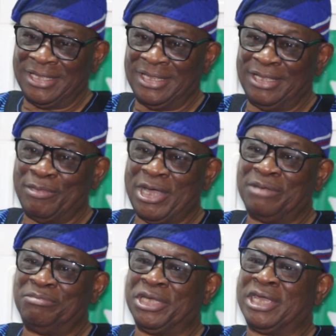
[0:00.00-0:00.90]
The
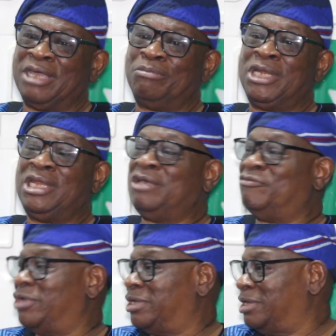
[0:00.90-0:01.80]
man became
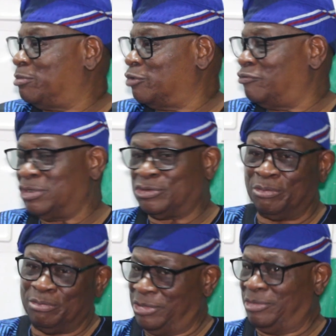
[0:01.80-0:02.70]
livid. The
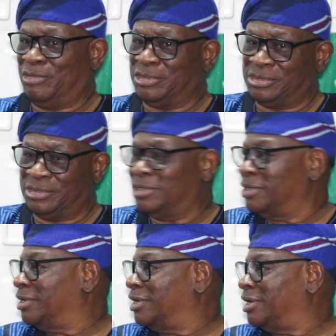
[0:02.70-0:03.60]
professor, he was
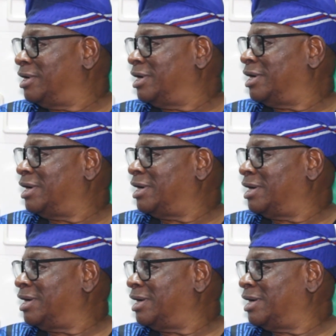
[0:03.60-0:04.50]

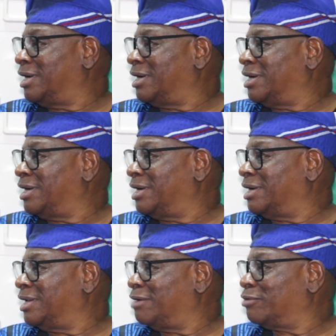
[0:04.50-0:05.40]

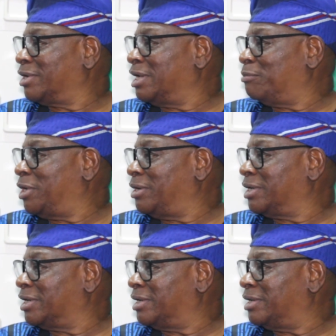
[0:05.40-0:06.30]
an African
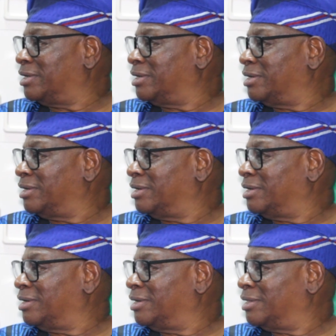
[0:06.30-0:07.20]
American.
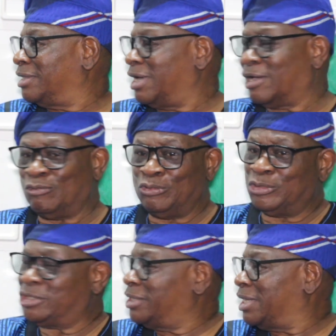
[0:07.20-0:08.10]
How could you
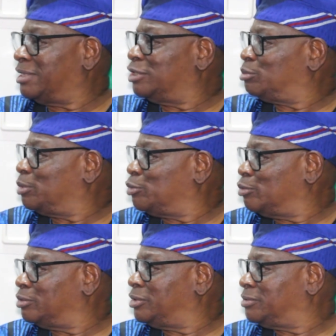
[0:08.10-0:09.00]
say that these people
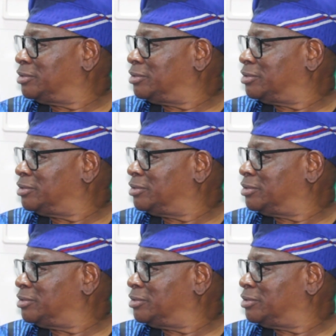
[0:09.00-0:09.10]
would